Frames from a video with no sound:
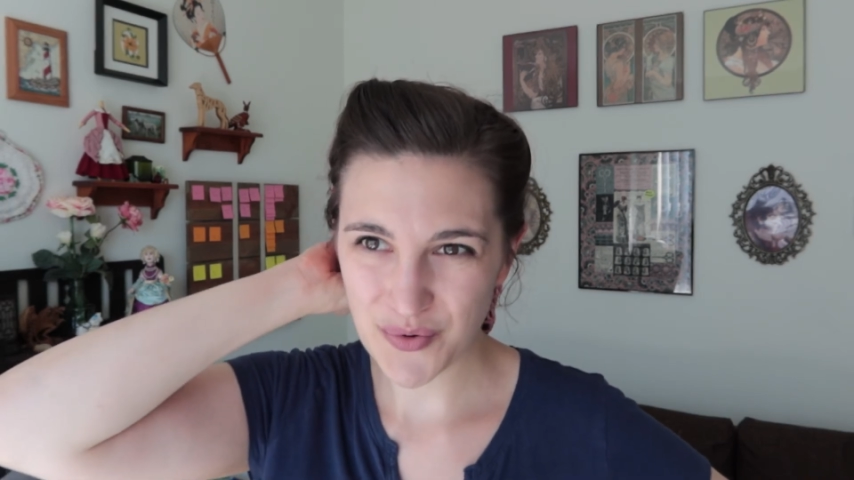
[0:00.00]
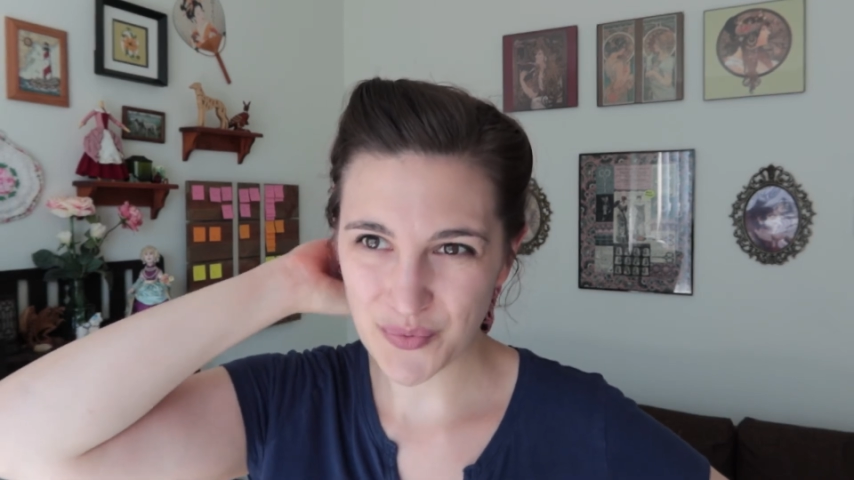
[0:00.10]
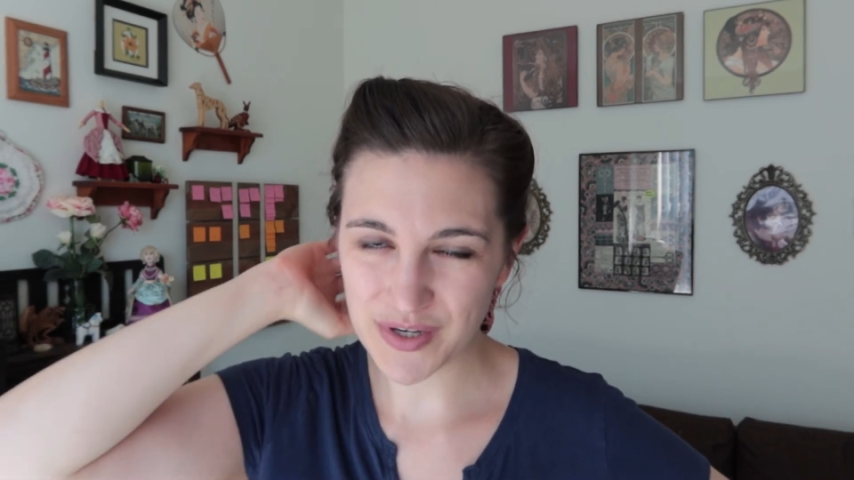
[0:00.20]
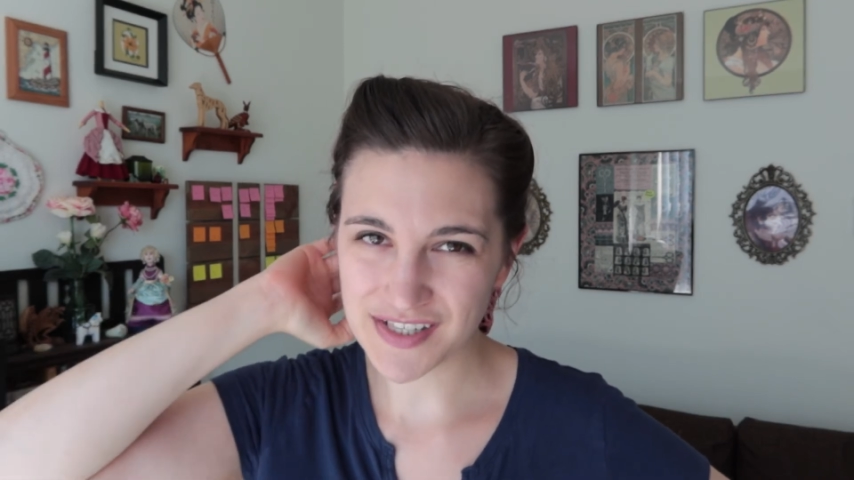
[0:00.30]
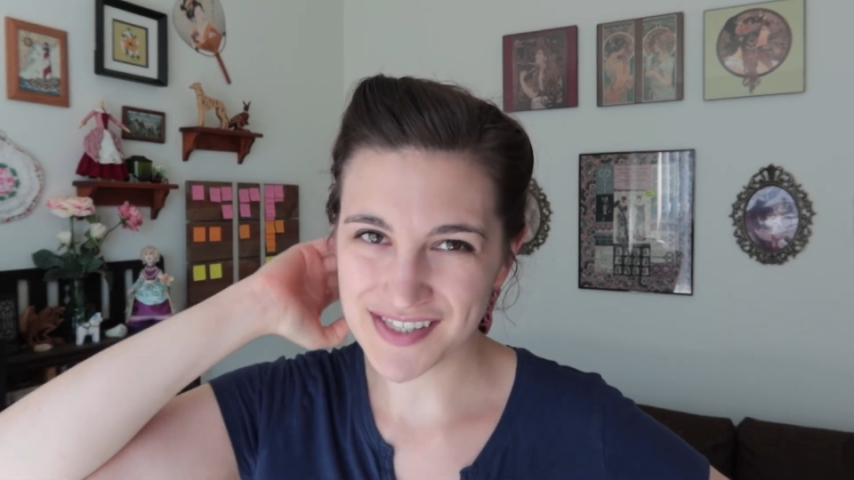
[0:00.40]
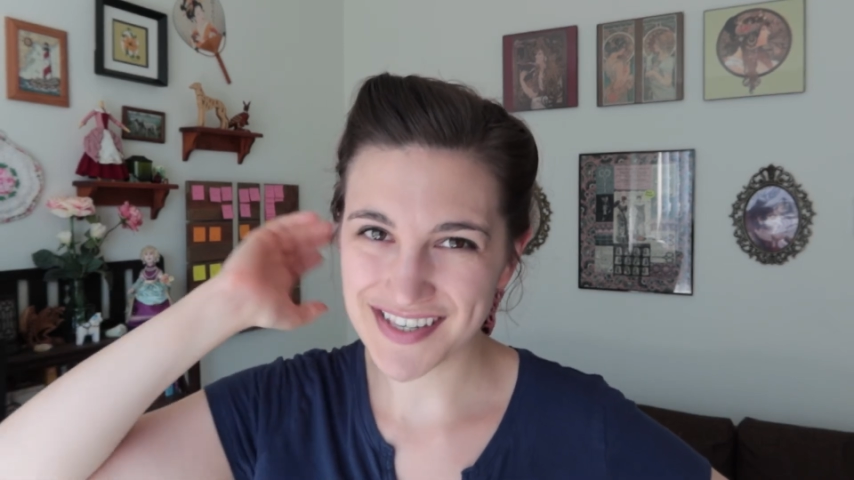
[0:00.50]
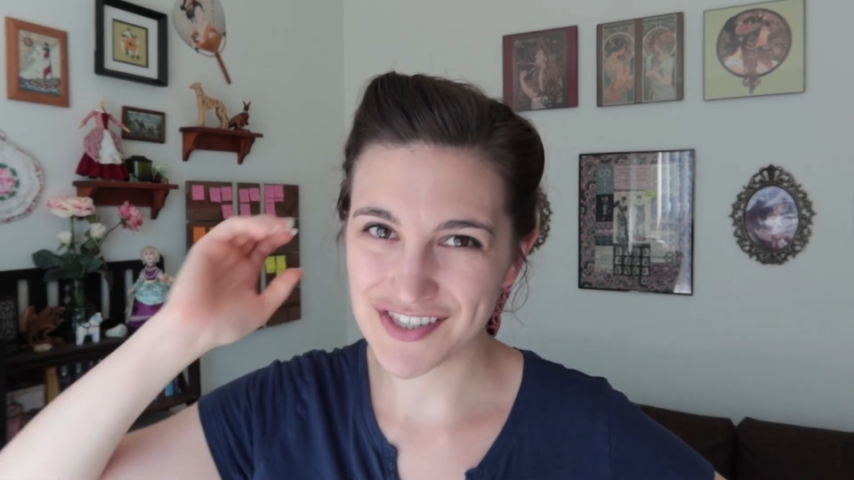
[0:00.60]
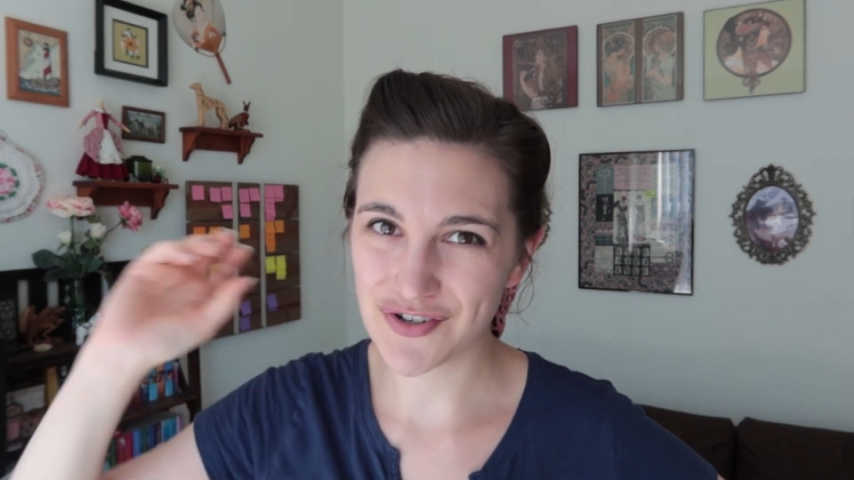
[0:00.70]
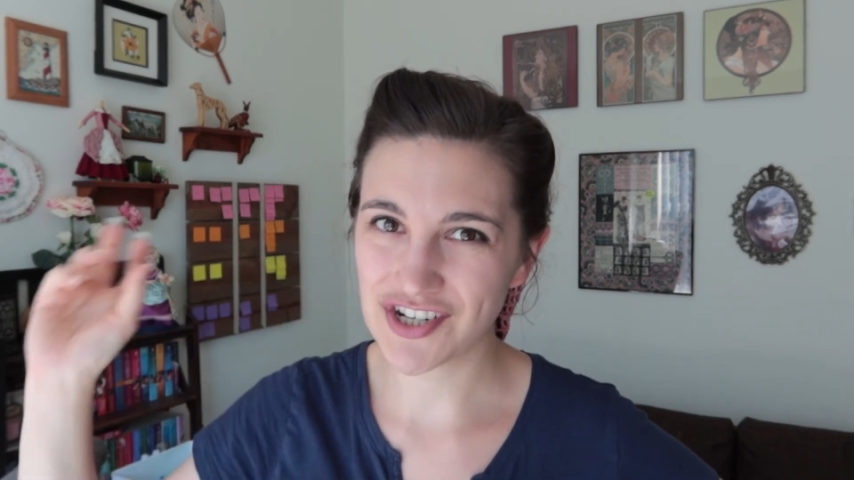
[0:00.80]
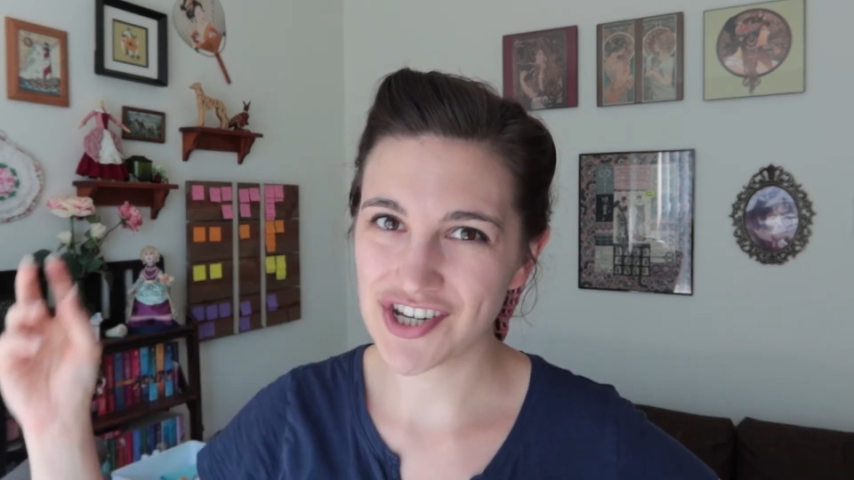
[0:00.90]
was
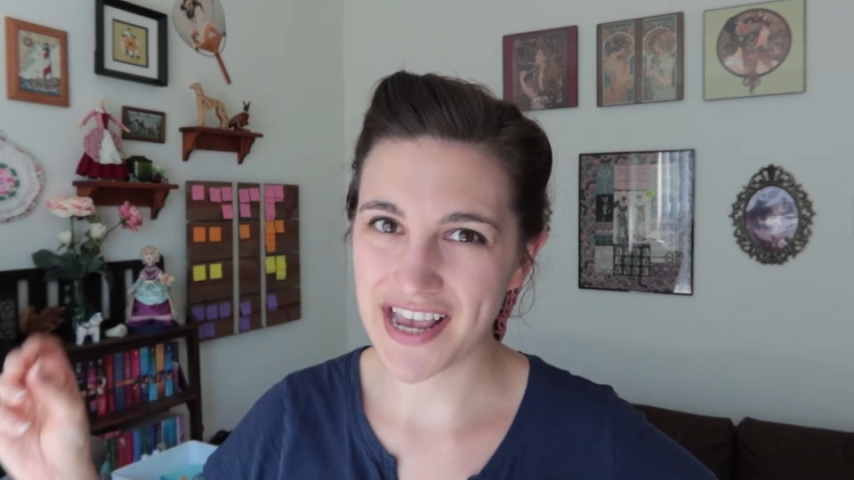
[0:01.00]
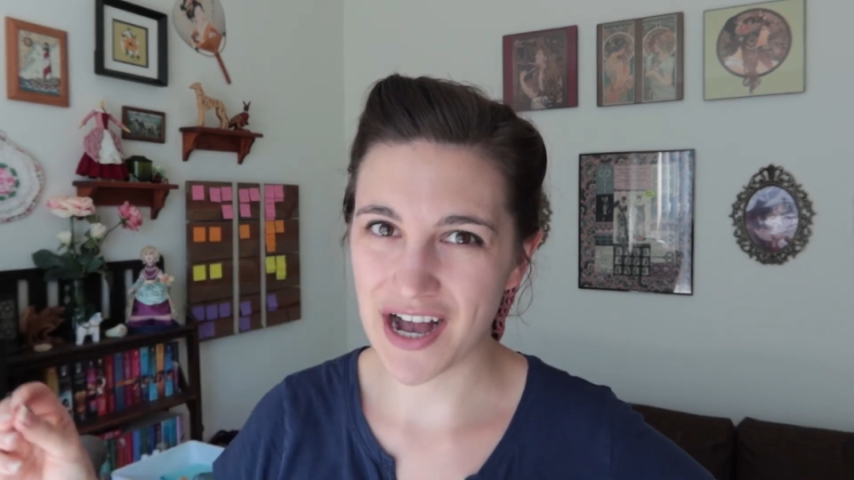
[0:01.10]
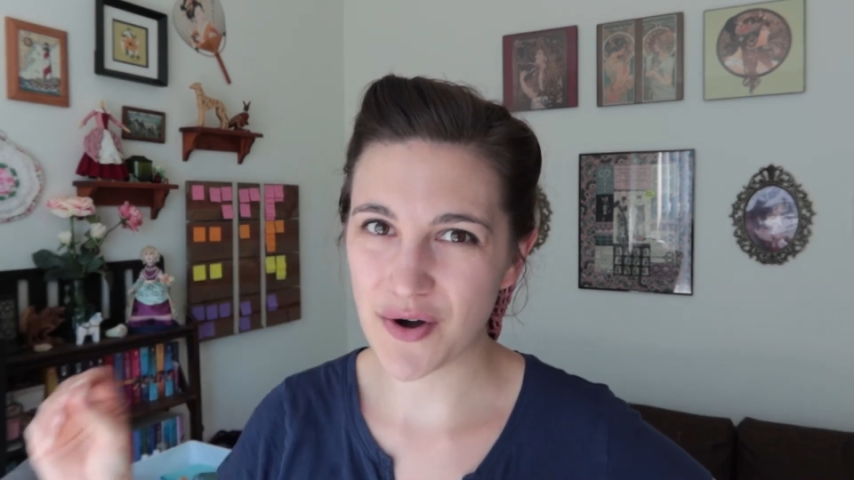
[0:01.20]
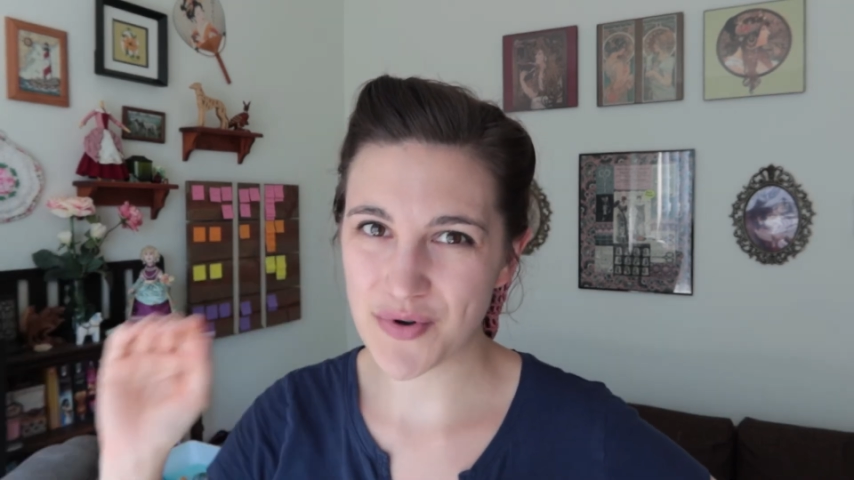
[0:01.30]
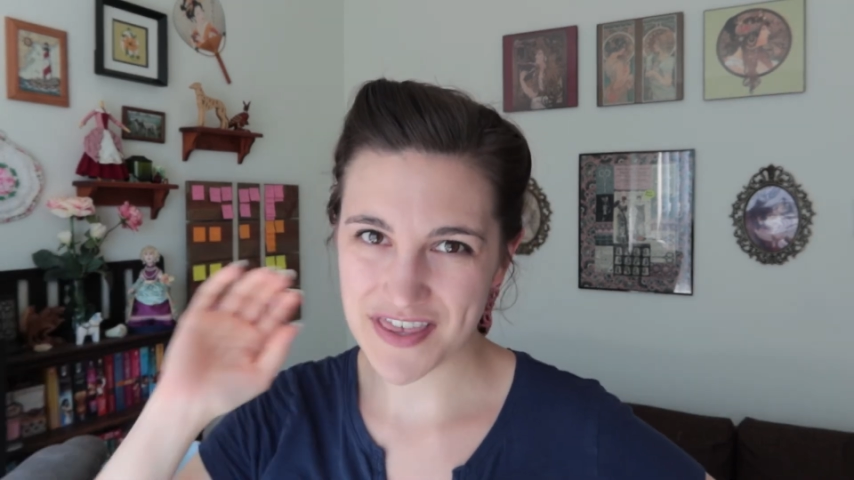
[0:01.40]
stretching out